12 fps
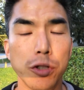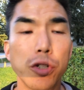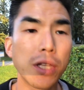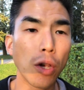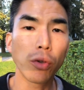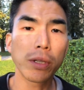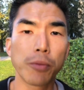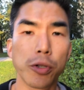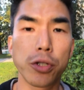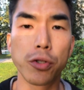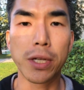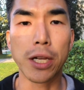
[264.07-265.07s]
You're the only
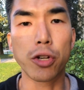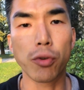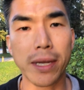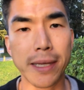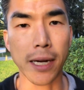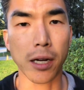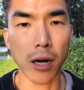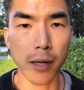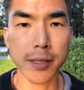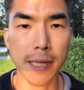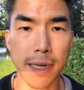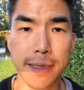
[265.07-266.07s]
person who can create that
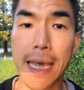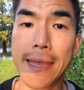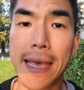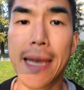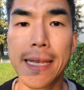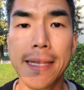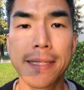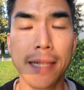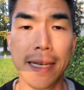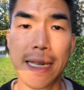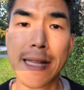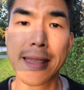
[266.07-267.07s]
context and that
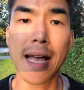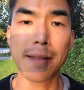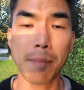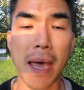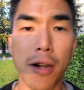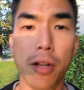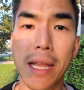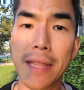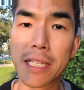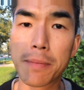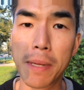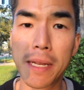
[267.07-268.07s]
insight in that manner
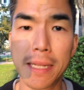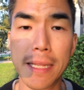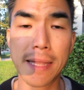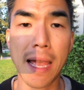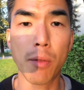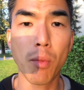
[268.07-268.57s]
and spin it in that